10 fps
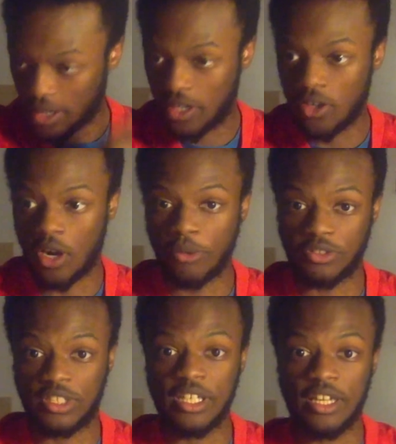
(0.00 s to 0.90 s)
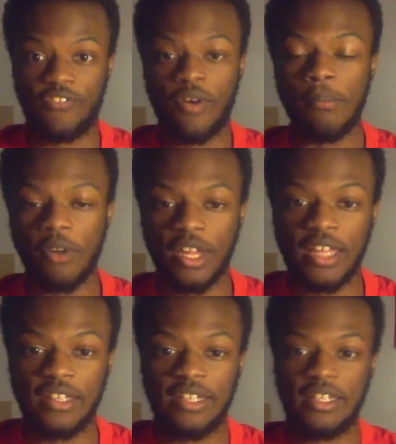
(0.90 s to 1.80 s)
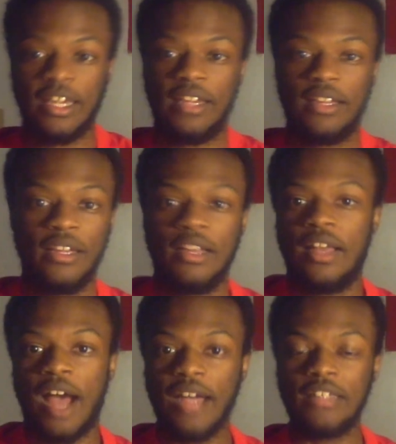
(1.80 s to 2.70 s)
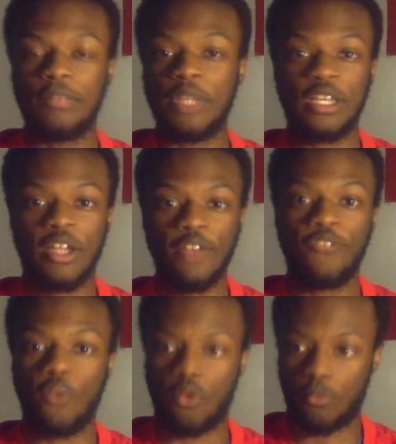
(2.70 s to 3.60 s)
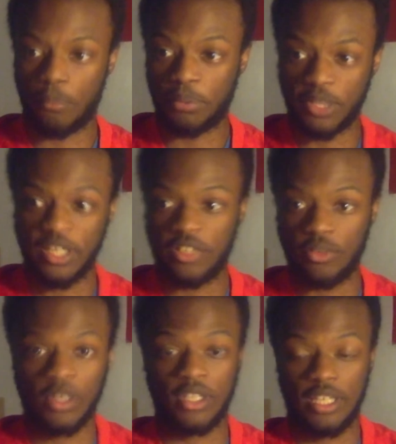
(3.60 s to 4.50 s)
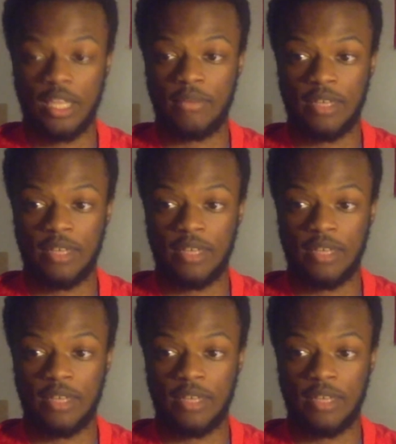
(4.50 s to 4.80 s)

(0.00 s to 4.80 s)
here I was thinking, if I'm Mark Anthony Kaye, I need to be careful playing throughout the game.